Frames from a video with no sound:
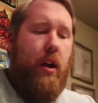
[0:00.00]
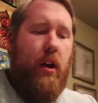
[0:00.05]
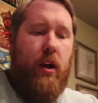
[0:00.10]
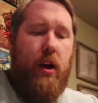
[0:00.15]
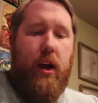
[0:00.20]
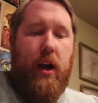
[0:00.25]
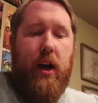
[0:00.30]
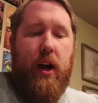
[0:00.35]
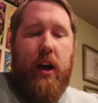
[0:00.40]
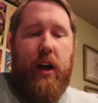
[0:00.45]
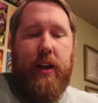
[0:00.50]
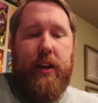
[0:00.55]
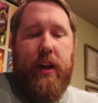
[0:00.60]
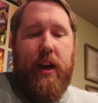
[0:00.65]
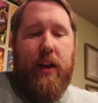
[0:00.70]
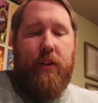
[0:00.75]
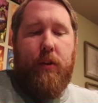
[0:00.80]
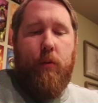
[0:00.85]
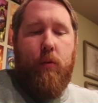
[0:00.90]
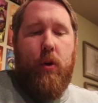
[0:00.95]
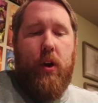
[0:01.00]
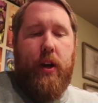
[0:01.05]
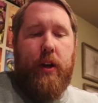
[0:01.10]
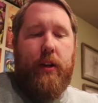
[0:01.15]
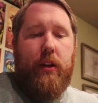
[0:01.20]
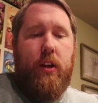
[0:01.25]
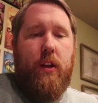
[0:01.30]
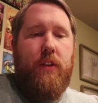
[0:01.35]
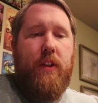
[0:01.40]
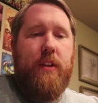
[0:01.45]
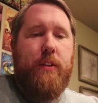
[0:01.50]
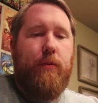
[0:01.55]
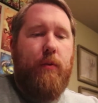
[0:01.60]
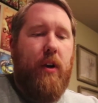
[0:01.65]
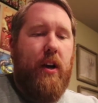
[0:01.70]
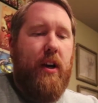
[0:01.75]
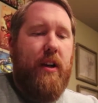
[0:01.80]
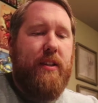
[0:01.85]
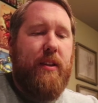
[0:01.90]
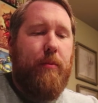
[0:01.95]
Another one, this
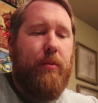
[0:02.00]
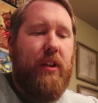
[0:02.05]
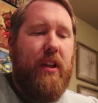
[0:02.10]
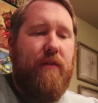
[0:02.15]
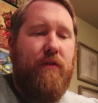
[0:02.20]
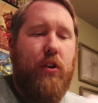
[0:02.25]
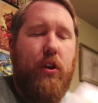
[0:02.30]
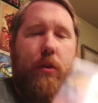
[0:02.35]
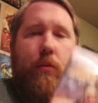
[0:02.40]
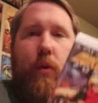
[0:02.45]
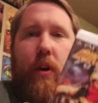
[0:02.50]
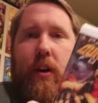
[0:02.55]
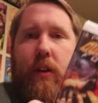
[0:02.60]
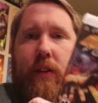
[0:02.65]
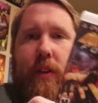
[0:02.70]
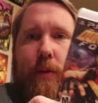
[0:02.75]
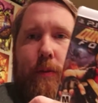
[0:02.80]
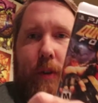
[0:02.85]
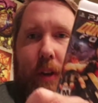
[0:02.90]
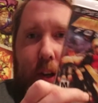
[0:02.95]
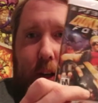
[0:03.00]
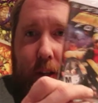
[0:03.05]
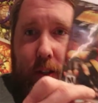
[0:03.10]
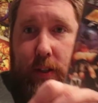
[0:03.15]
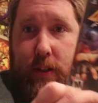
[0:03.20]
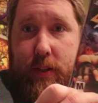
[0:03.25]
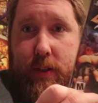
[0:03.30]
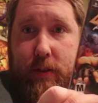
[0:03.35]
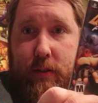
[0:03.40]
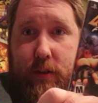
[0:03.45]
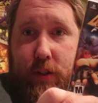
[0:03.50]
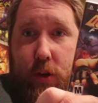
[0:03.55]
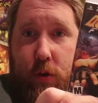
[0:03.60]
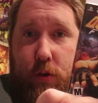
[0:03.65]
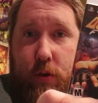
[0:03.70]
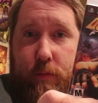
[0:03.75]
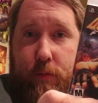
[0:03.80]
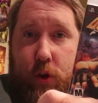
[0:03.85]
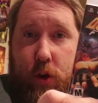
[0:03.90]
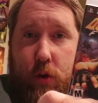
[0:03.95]
was, I believe, Goodwill. This was
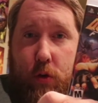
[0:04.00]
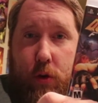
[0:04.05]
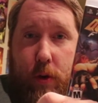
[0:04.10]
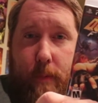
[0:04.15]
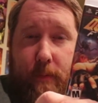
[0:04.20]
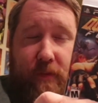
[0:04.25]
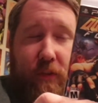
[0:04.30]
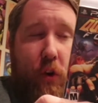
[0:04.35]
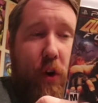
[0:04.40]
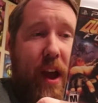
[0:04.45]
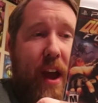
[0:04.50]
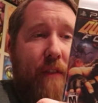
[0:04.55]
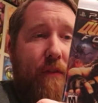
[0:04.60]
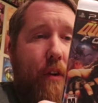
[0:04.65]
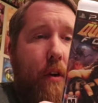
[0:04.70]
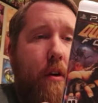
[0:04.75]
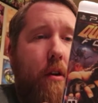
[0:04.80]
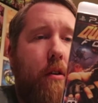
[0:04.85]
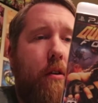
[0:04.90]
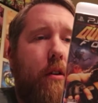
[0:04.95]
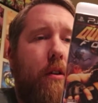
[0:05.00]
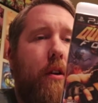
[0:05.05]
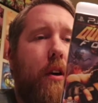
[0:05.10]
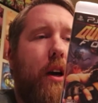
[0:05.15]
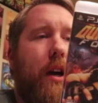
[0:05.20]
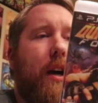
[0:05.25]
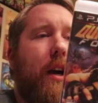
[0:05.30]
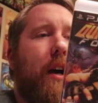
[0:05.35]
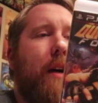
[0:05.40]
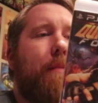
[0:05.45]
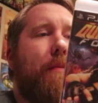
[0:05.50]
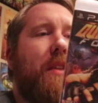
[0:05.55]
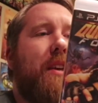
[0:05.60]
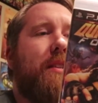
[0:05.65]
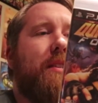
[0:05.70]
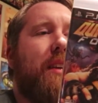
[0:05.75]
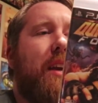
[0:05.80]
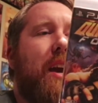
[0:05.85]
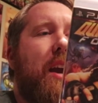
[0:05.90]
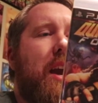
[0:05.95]
Duke Nukem Forever.
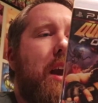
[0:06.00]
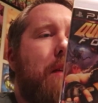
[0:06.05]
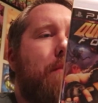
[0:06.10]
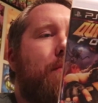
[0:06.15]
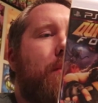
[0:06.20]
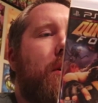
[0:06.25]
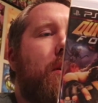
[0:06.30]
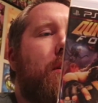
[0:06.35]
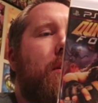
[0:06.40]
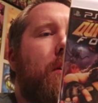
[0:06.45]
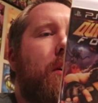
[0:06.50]
This game,